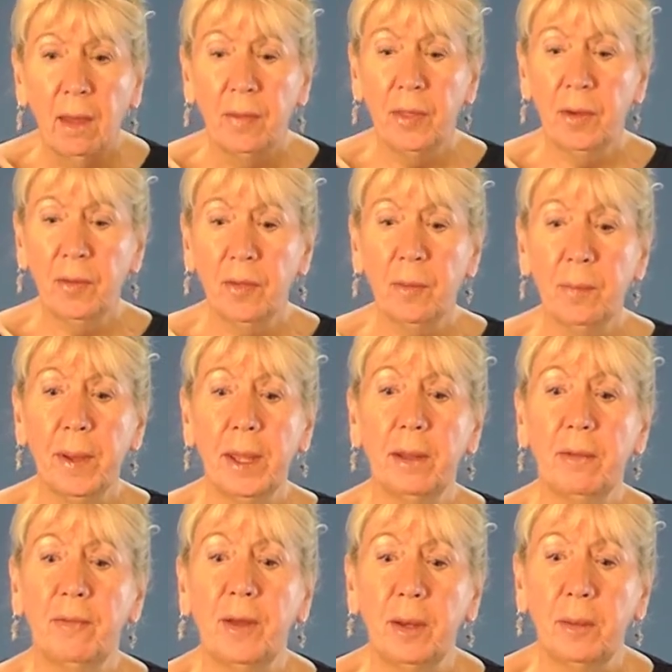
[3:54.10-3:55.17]
The other
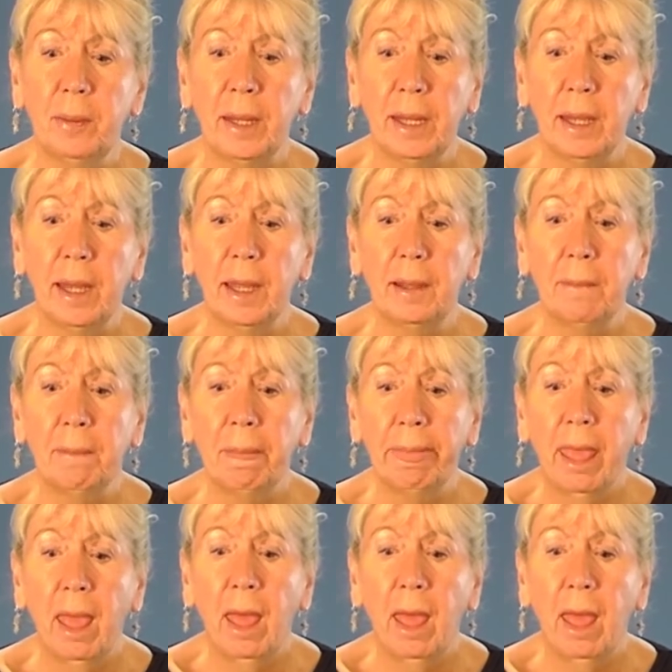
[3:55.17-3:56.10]
benefit being,